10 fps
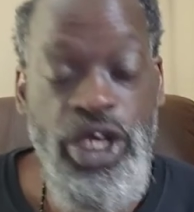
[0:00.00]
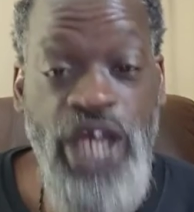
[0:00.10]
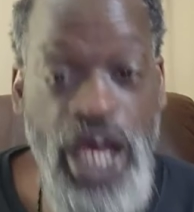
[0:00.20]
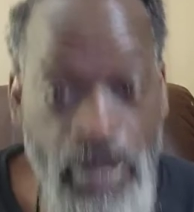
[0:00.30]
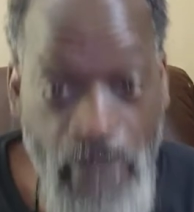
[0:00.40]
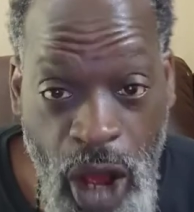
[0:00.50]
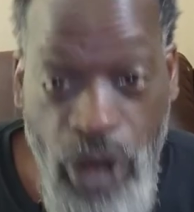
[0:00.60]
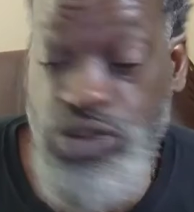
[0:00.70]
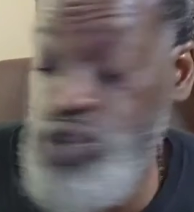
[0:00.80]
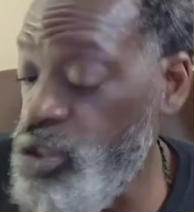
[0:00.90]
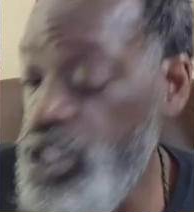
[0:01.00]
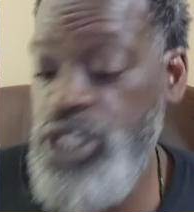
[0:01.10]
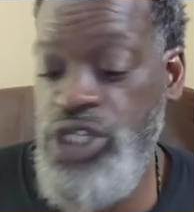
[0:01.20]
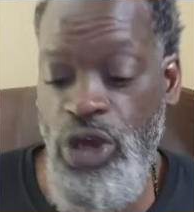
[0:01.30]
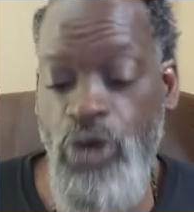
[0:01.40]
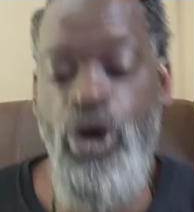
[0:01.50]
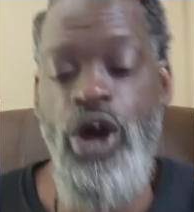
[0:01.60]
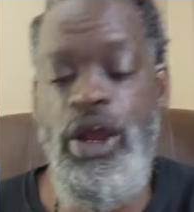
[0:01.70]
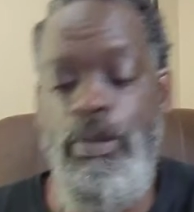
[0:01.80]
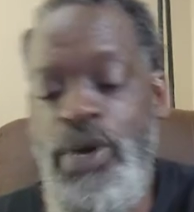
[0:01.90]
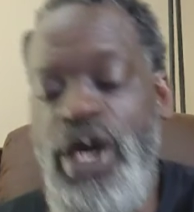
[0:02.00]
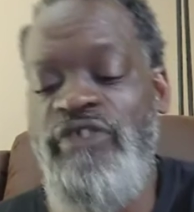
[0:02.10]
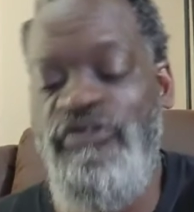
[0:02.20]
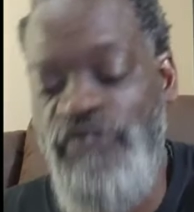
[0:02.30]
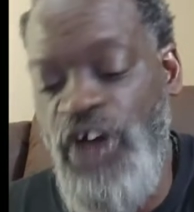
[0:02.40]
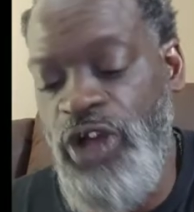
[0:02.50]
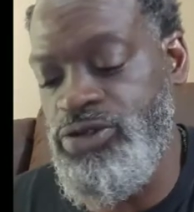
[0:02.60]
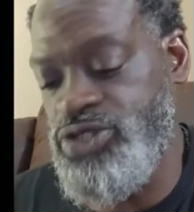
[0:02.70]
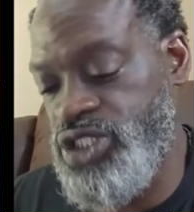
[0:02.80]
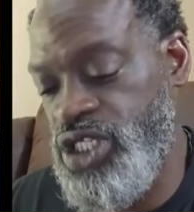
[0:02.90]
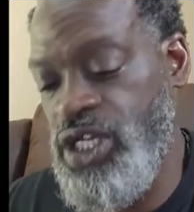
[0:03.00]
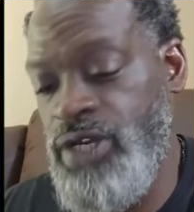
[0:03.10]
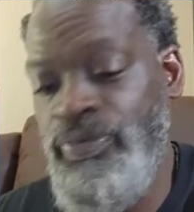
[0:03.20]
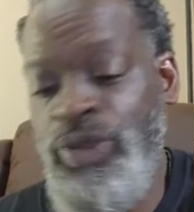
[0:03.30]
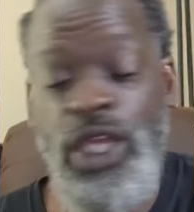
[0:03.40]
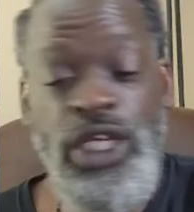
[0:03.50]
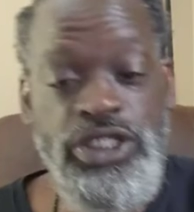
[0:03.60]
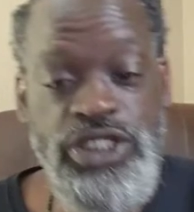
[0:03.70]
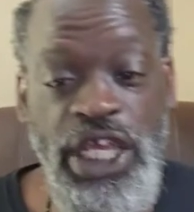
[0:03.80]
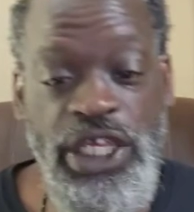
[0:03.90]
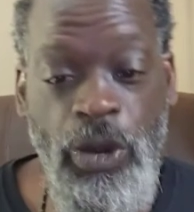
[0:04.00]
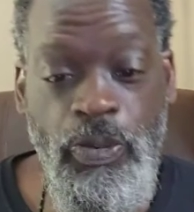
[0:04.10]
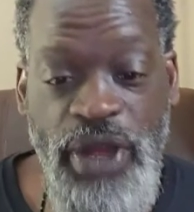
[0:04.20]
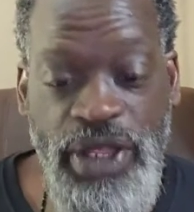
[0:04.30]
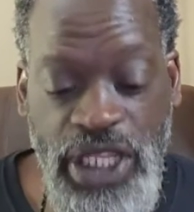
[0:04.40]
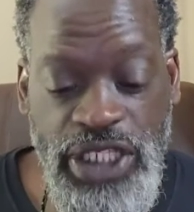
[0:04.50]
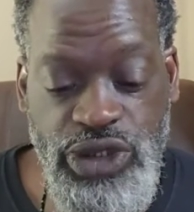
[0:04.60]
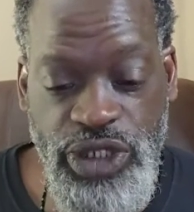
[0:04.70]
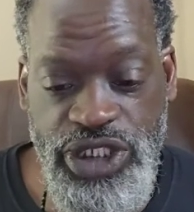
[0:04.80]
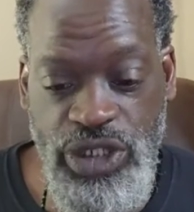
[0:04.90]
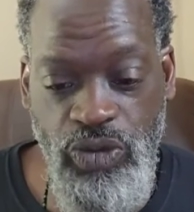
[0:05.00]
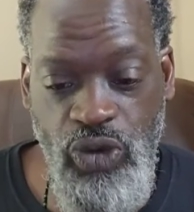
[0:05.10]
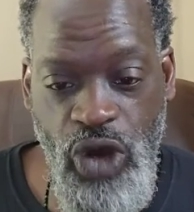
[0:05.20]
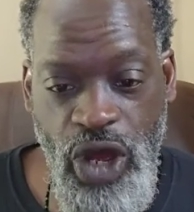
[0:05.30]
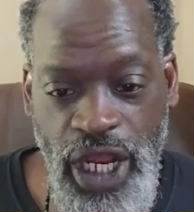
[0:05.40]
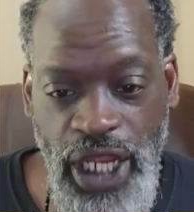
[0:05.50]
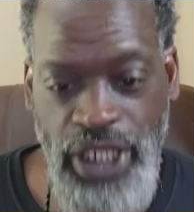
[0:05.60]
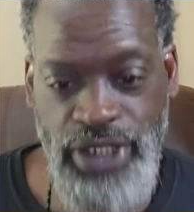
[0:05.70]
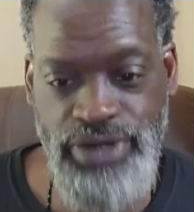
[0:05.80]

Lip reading: Come on, drink your water, but first, take your breath and drink some water.